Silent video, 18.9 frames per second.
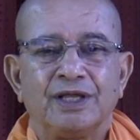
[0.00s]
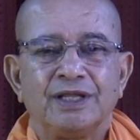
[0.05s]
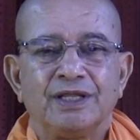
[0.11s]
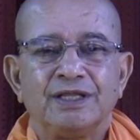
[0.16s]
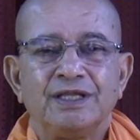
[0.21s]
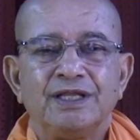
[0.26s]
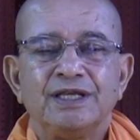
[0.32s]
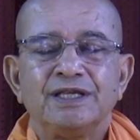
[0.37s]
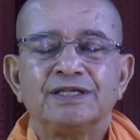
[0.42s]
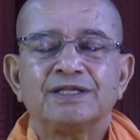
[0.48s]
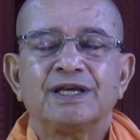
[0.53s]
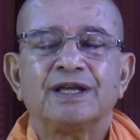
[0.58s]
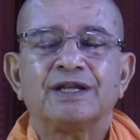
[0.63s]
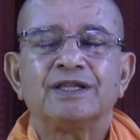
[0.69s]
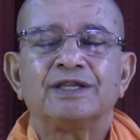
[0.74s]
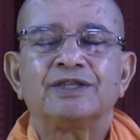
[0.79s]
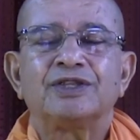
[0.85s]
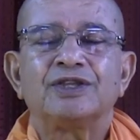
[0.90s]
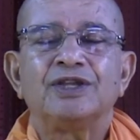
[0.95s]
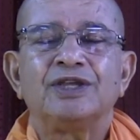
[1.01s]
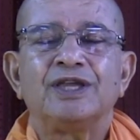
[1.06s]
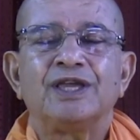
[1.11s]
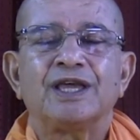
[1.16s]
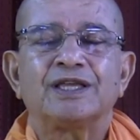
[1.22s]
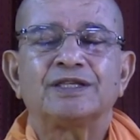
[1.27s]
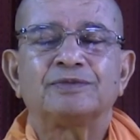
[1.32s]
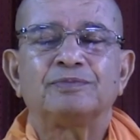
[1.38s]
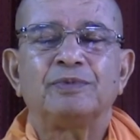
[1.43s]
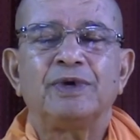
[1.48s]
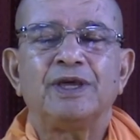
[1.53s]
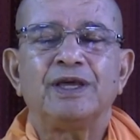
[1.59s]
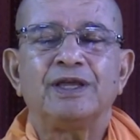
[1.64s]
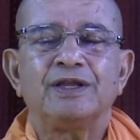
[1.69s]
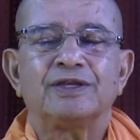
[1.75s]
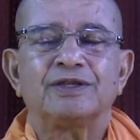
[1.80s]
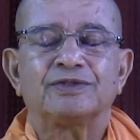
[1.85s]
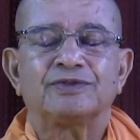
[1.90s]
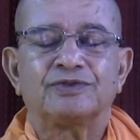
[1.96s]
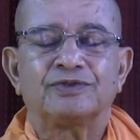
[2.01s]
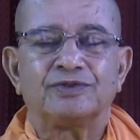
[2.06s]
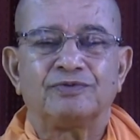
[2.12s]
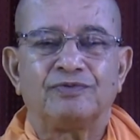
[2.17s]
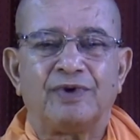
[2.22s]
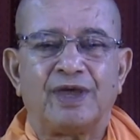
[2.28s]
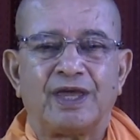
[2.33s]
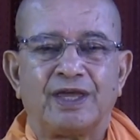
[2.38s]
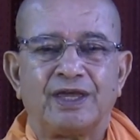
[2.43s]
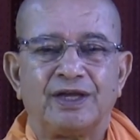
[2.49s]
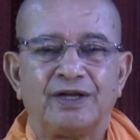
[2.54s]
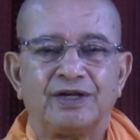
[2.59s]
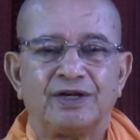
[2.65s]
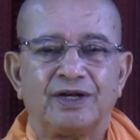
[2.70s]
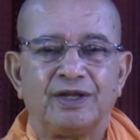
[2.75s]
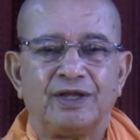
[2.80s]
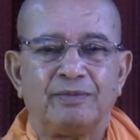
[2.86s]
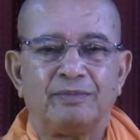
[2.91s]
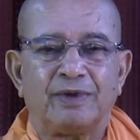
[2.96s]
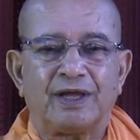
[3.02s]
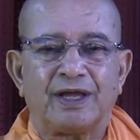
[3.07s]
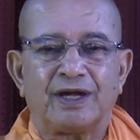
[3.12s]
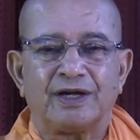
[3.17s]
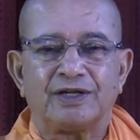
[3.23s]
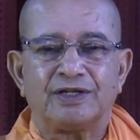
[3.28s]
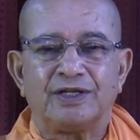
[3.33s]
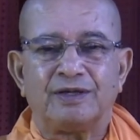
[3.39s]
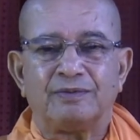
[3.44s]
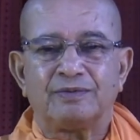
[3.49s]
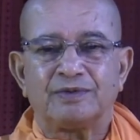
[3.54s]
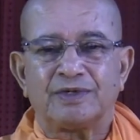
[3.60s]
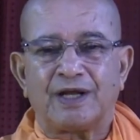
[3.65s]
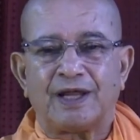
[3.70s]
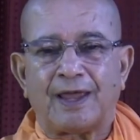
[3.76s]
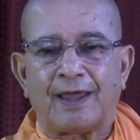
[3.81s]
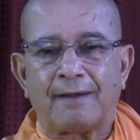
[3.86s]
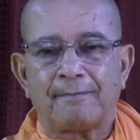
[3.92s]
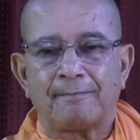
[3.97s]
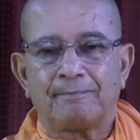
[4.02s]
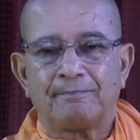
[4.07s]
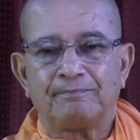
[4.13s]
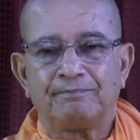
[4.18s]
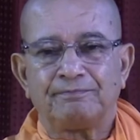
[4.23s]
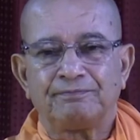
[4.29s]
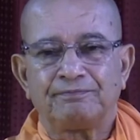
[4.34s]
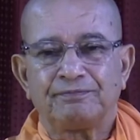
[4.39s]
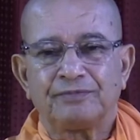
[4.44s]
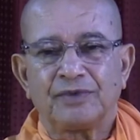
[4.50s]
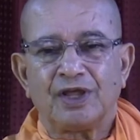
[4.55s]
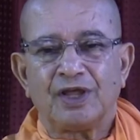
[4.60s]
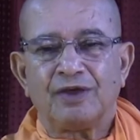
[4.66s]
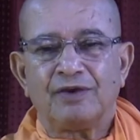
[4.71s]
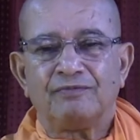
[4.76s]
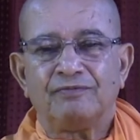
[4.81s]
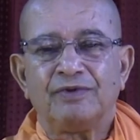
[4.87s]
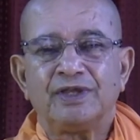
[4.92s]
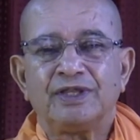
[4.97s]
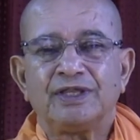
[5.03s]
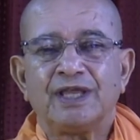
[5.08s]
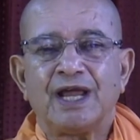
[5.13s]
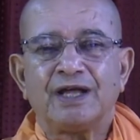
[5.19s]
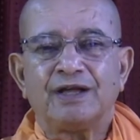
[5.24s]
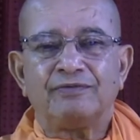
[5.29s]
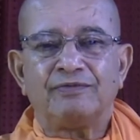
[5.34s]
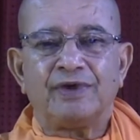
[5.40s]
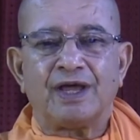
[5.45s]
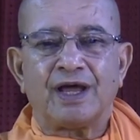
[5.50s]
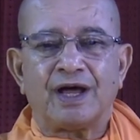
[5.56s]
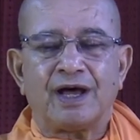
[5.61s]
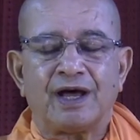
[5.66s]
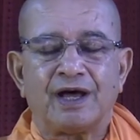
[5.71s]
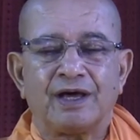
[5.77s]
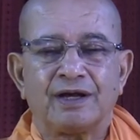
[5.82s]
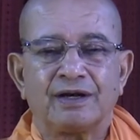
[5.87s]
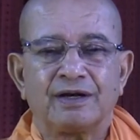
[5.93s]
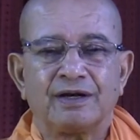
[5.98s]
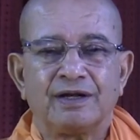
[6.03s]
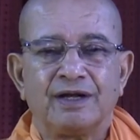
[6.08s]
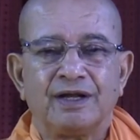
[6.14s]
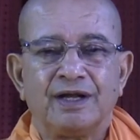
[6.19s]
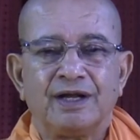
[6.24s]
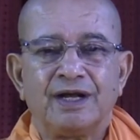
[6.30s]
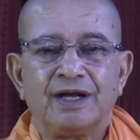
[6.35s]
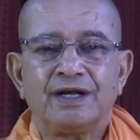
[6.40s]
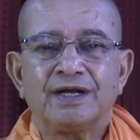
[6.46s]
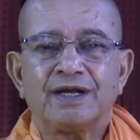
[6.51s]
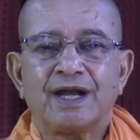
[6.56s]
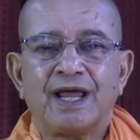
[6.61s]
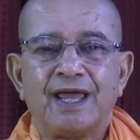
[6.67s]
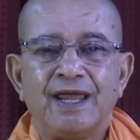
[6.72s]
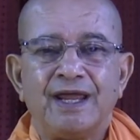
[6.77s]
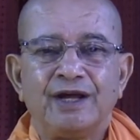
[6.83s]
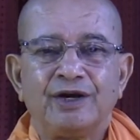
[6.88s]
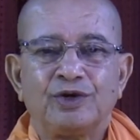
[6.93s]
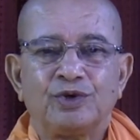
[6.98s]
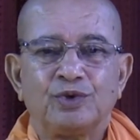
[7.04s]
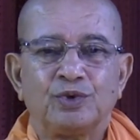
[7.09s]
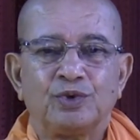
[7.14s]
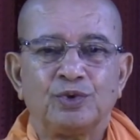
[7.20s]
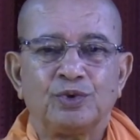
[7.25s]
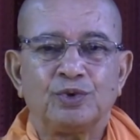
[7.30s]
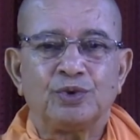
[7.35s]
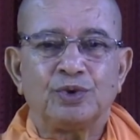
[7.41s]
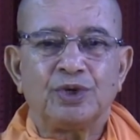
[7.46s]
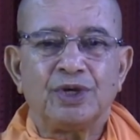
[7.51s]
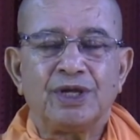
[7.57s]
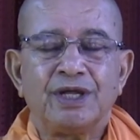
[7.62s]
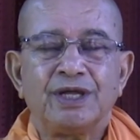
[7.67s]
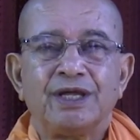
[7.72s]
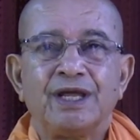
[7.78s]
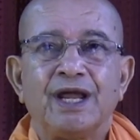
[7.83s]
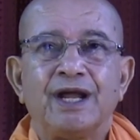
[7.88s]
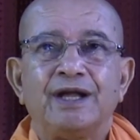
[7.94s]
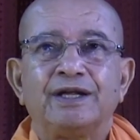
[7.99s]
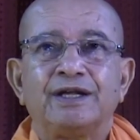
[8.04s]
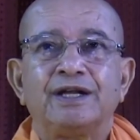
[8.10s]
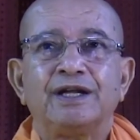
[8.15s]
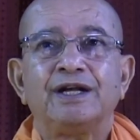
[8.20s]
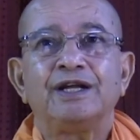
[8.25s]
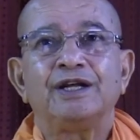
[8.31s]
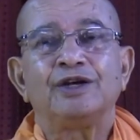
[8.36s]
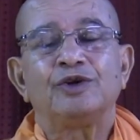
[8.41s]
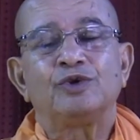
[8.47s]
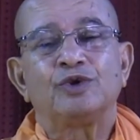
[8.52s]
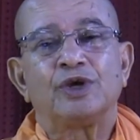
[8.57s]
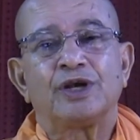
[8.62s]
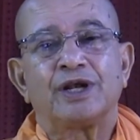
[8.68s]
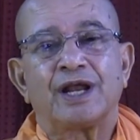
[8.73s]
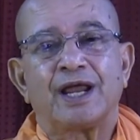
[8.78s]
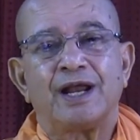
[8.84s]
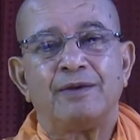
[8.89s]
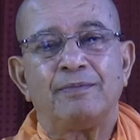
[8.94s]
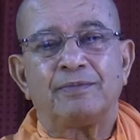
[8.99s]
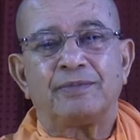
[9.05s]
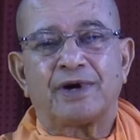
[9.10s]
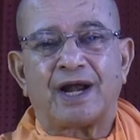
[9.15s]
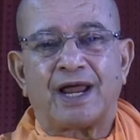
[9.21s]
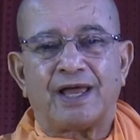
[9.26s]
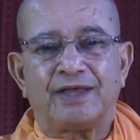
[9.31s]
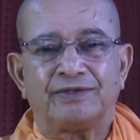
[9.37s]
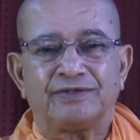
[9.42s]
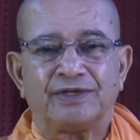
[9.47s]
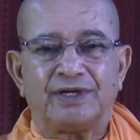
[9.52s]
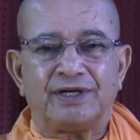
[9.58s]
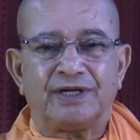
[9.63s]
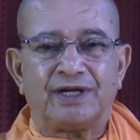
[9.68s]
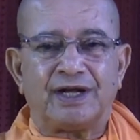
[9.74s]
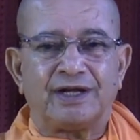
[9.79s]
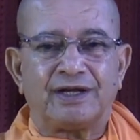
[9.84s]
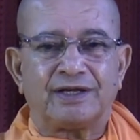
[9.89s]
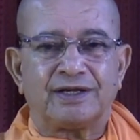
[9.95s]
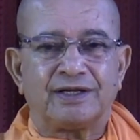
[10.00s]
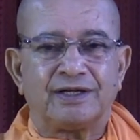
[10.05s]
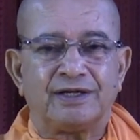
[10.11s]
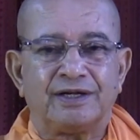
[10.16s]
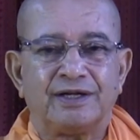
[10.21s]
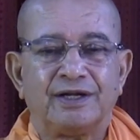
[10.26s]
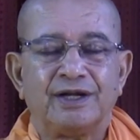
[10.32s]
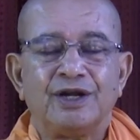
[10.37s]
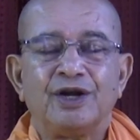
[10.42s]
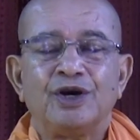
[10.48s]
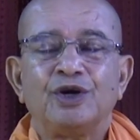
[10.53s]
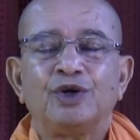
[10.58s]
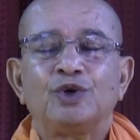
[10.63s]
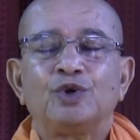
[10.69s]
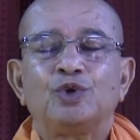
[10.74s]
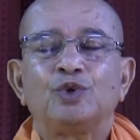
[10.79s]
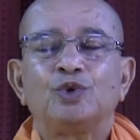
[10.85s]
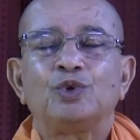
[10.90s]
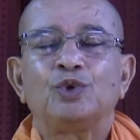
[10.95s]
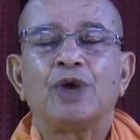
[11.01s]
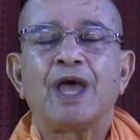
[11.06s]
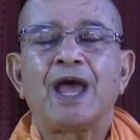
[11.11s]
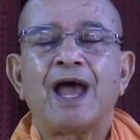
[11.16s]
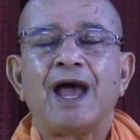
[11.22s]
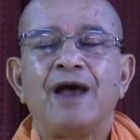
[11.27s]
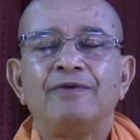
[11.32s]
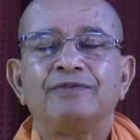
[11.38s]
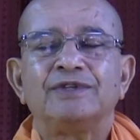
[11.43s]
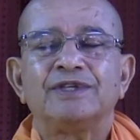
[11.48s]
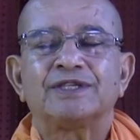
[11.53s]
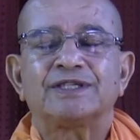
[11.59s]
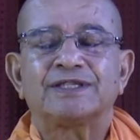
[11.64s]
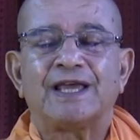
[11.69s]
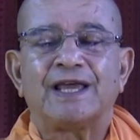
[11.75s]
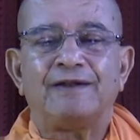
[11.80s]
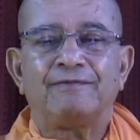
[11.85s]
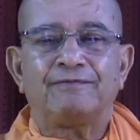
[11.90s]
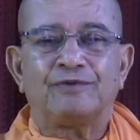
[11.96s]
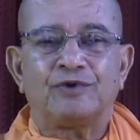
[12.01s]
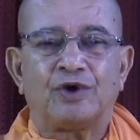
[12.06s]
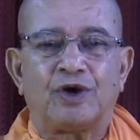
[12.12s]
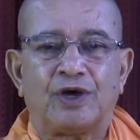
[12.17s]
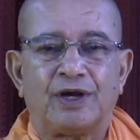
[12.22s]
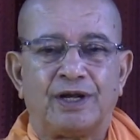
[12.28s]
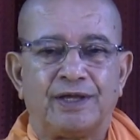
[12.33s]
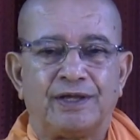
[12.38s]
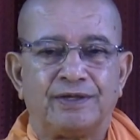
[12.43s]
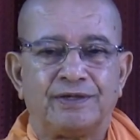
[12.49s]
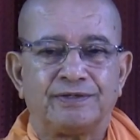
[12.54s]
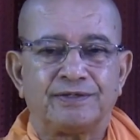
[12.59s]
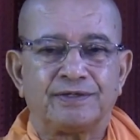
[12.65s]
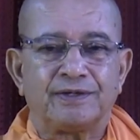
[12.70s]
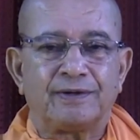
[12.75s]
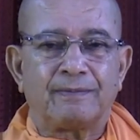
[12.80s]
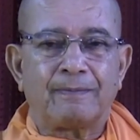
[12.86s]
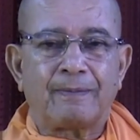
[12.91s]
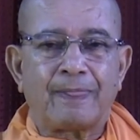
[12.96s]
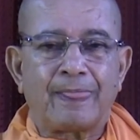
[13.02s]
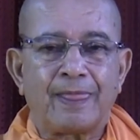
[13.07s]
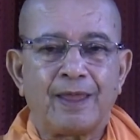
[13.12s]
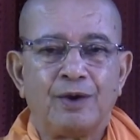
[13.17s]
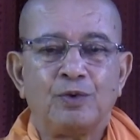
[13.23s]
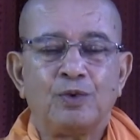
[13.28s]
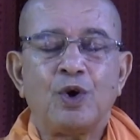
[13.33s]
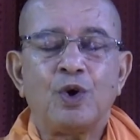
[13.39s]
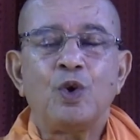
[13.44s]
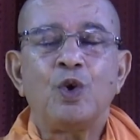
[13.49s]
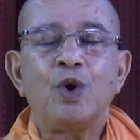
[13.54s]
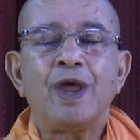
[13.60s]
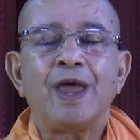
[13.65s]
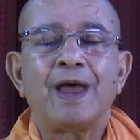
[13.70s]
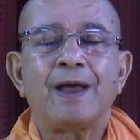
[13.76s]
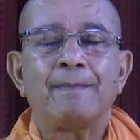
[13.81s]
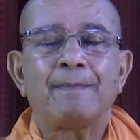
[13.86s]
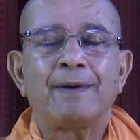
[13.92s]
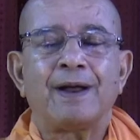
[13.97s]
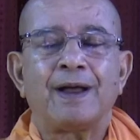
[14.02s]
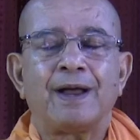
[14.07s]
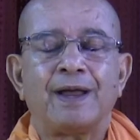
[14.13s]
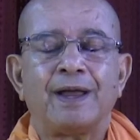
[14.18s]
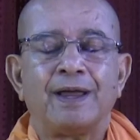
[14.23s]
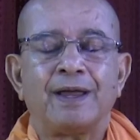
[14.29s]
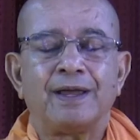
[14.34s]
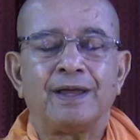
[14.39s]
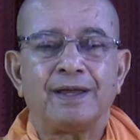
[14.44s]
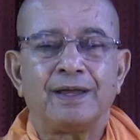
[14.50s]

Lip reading: These are the three experiences, waking, dreaming, and deep sleep. With that we are trying to enter into the realm transcendental, to have the self-knowledge. Who am I?